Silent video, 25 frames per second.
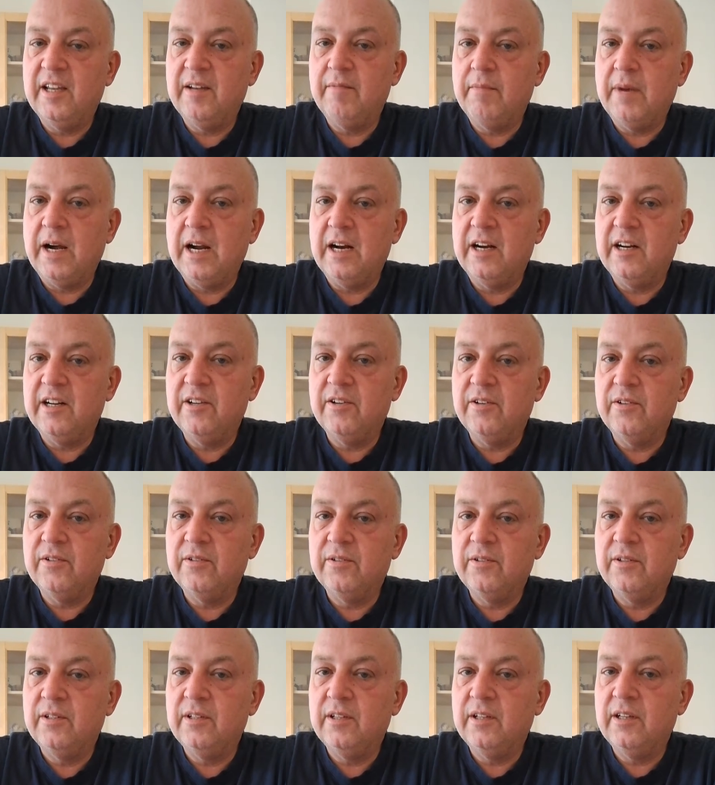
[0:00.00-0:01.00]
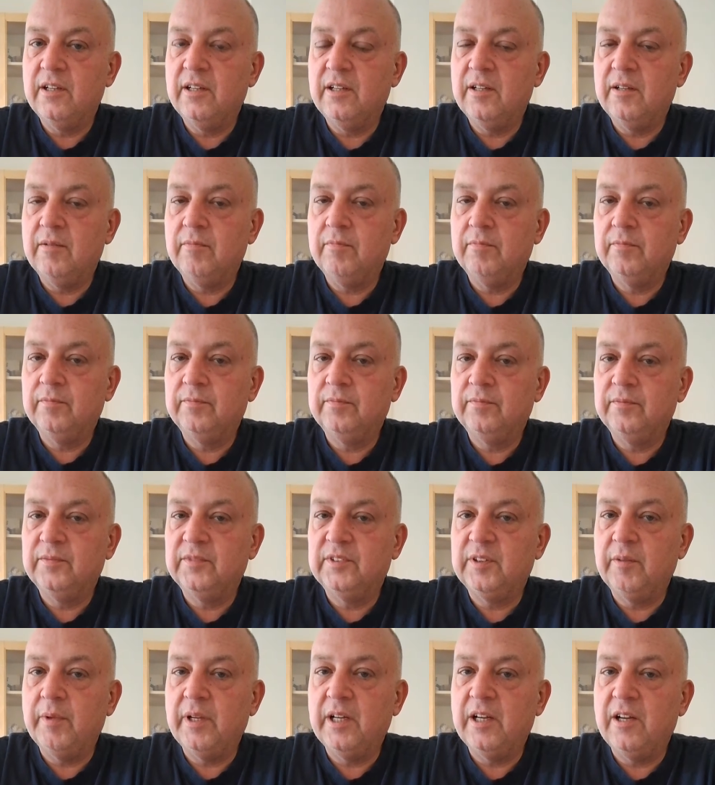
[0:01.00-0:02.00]
Mario,
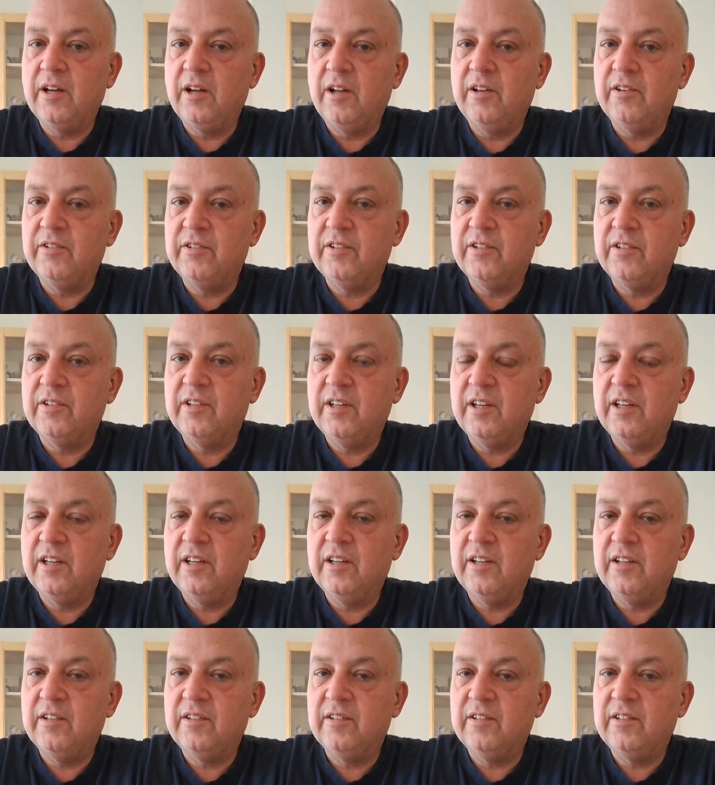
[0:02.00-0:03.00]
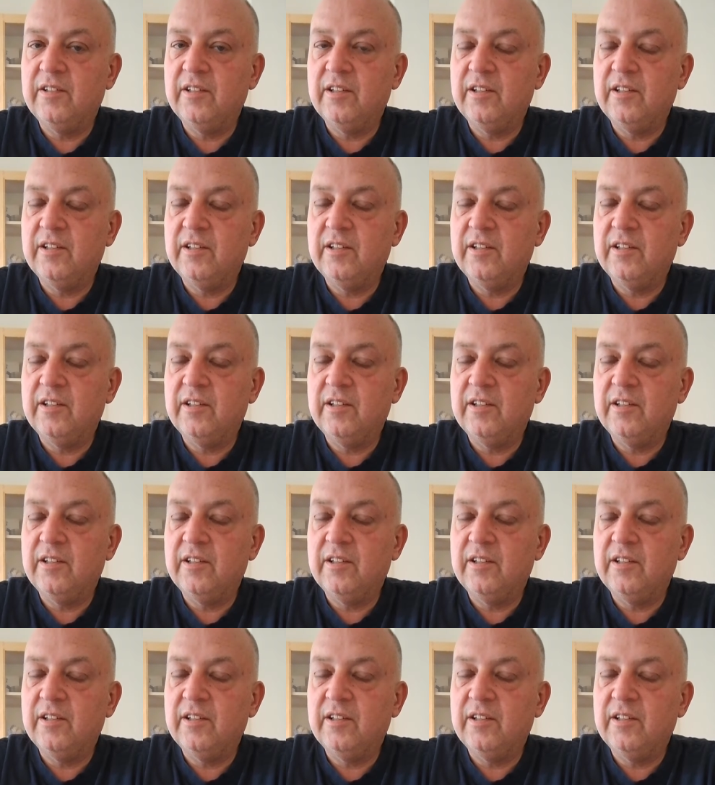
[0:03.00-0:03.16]
somebody calls and says,